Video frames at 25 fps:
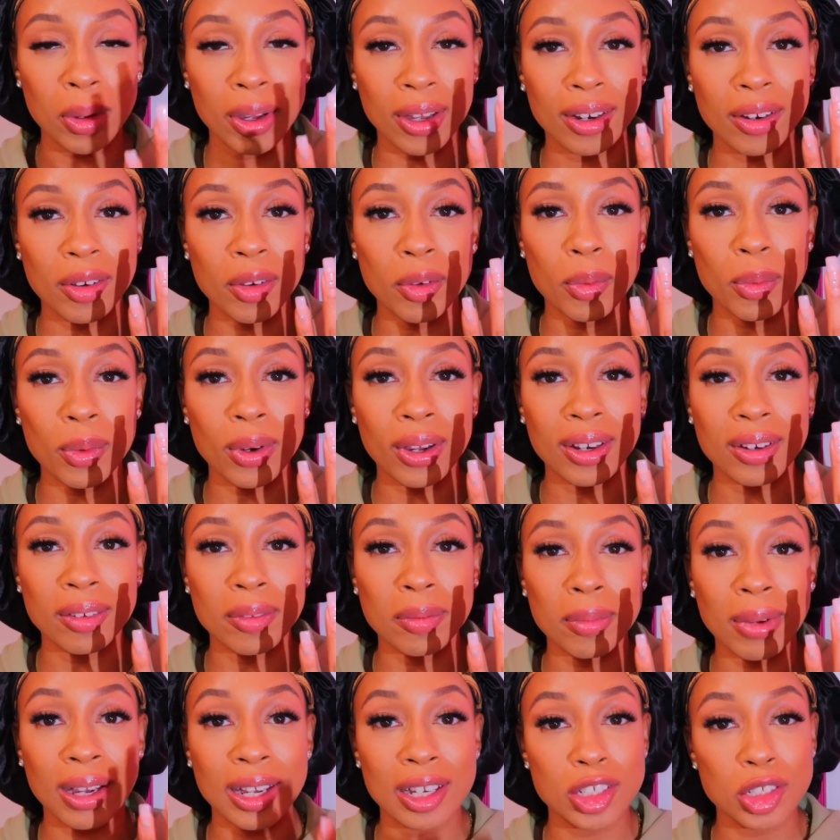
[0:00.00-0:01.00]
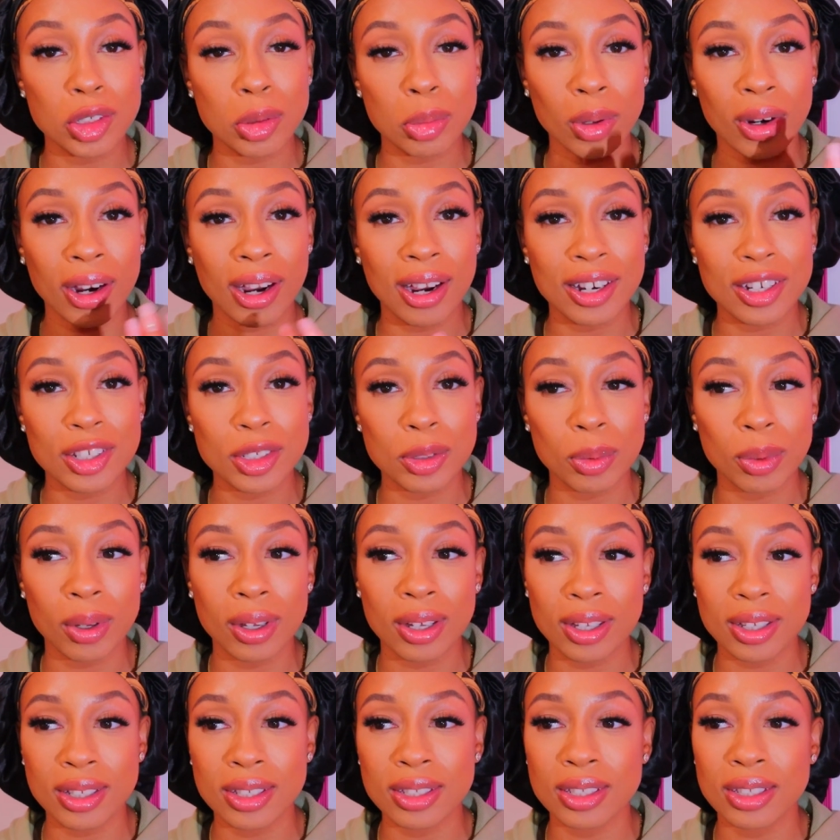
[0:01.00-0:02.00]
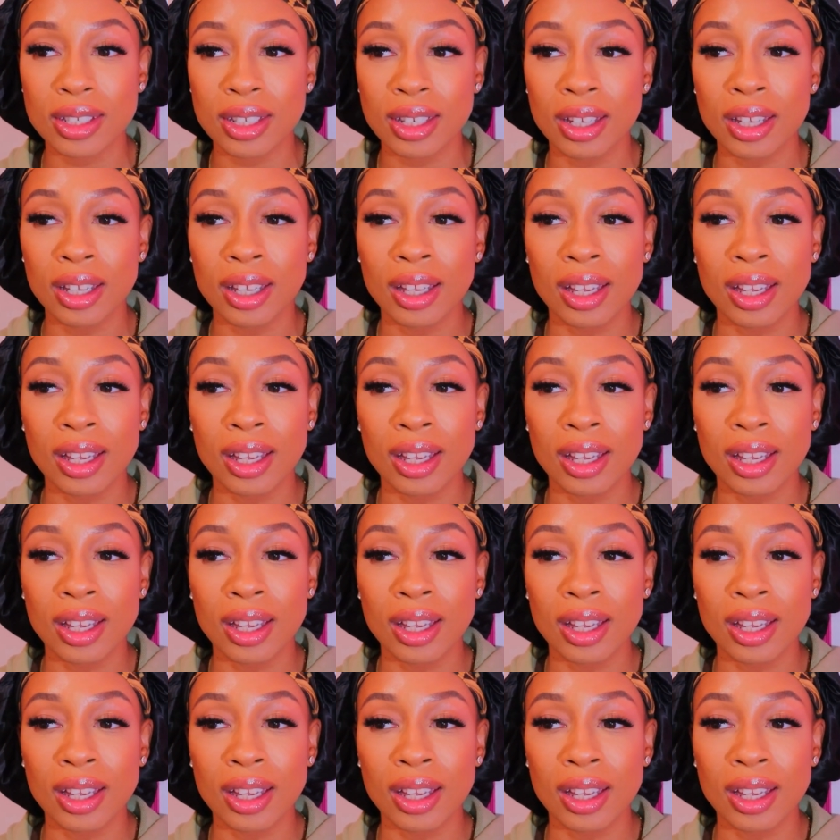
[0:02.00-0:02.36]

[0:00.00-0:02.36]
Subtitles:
but what my surprise was,